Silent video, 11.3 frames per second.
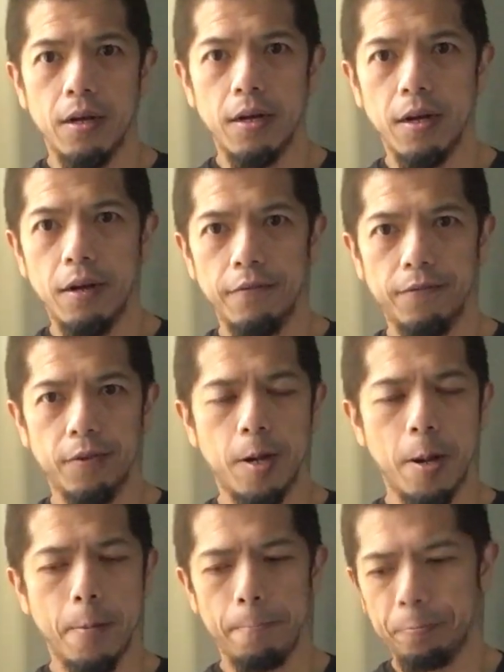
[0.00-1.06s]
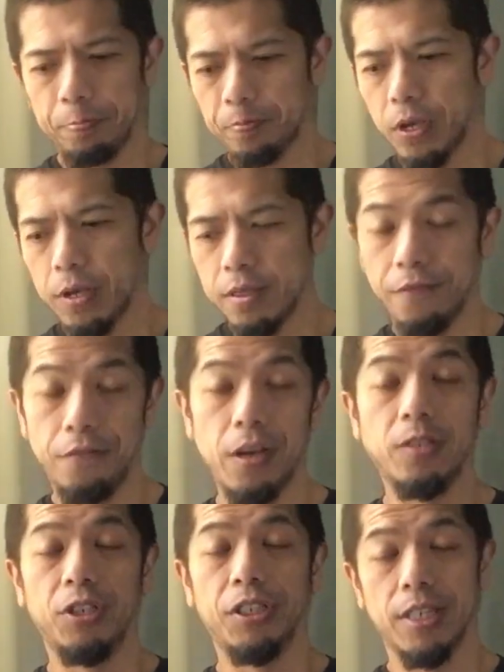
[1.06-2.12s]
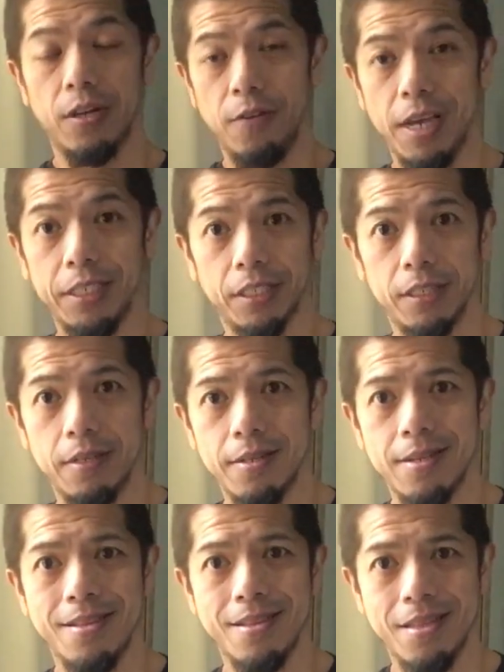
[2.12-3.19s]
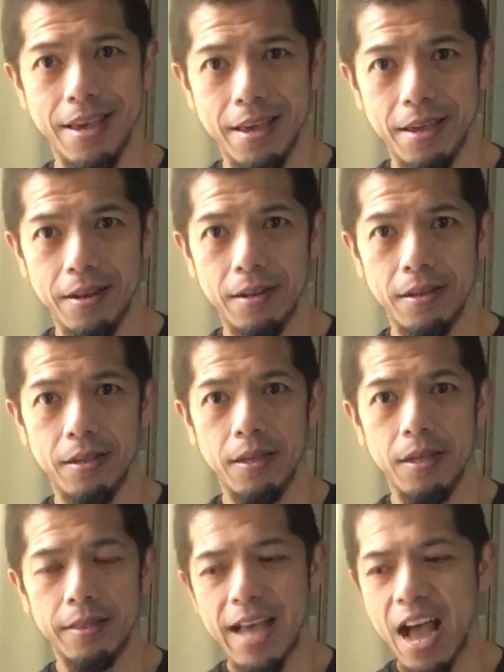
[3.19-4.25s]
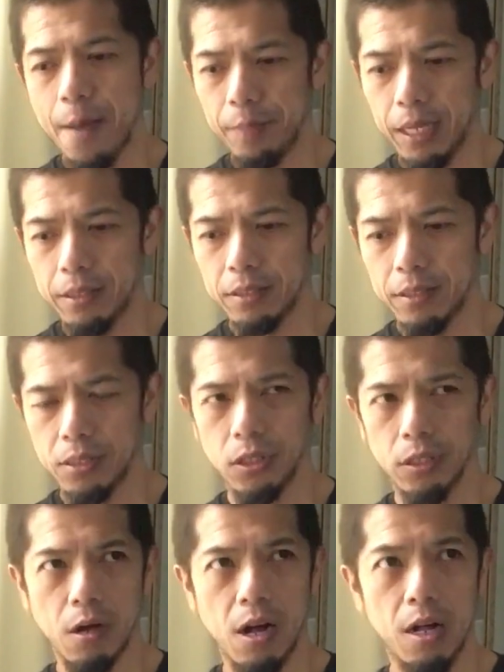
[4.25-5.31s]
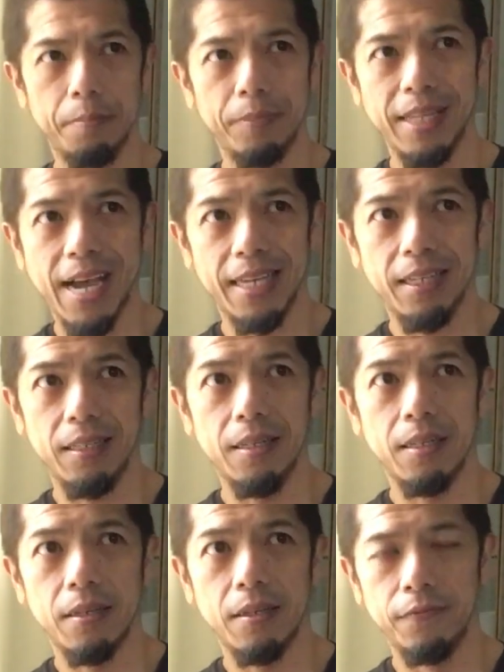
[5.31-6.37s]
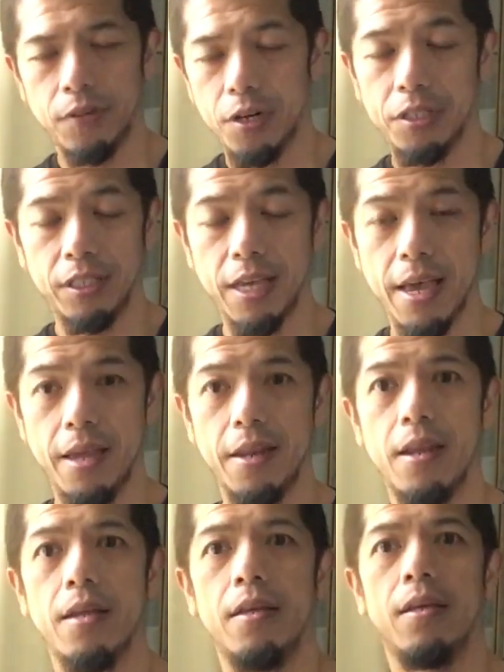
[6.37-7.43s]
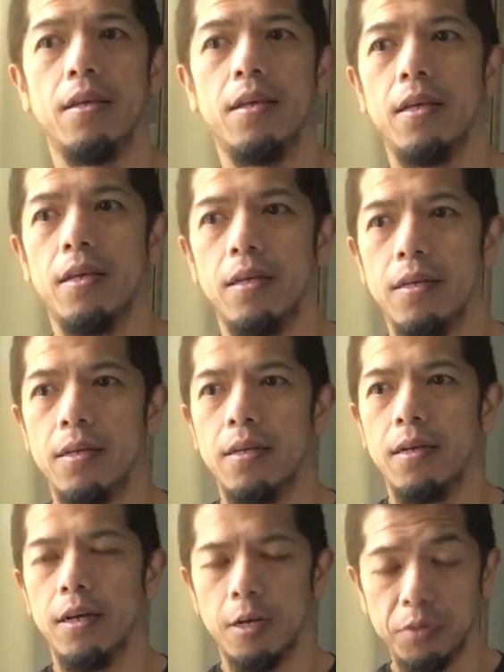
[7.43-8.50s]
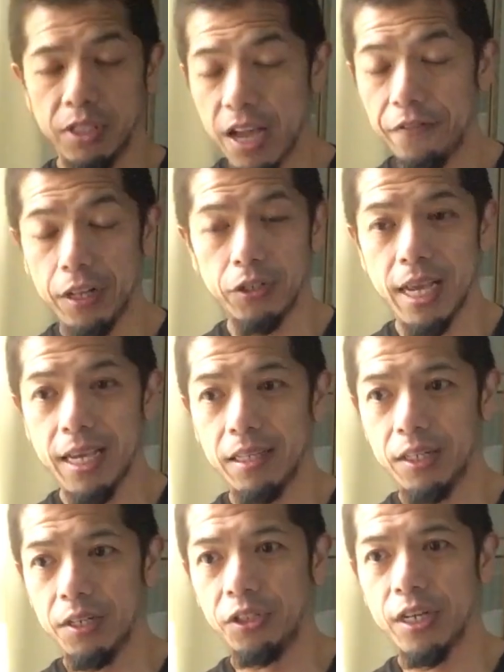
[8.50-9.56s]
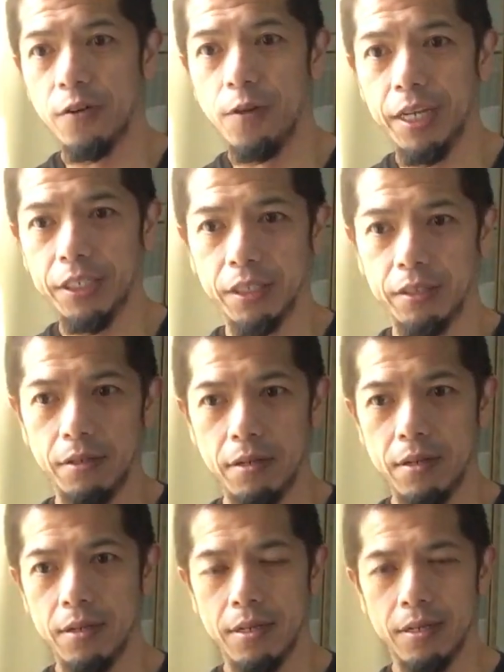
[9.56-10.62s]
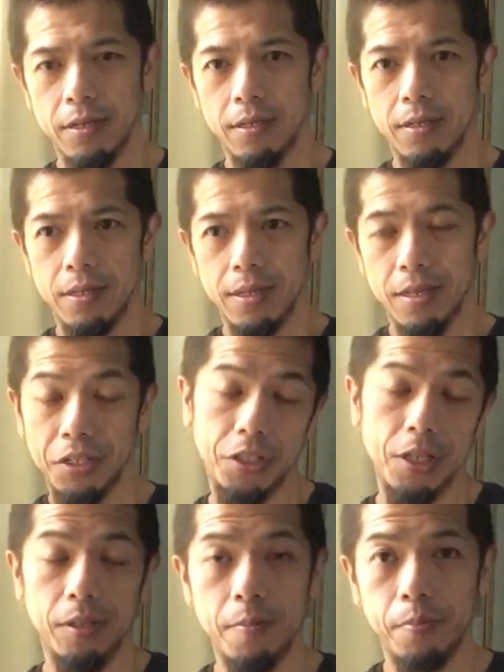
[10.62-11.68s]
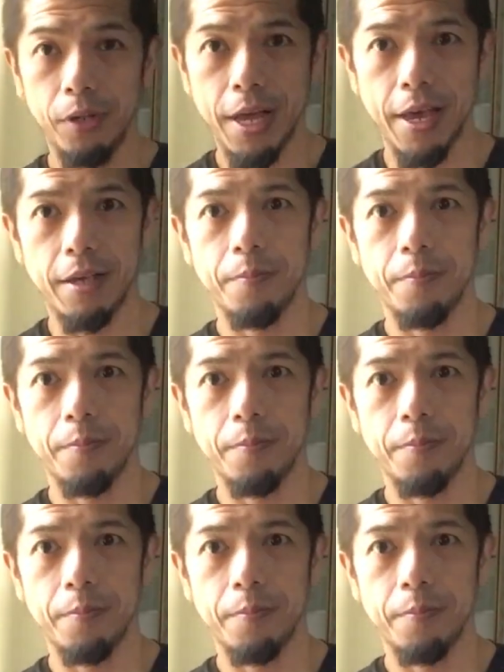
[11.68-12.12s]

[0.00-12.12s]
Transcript: of um, the fig tree generation, then that means the Psalm 90, verse 10, um, 70 to 80 year generation is still in play.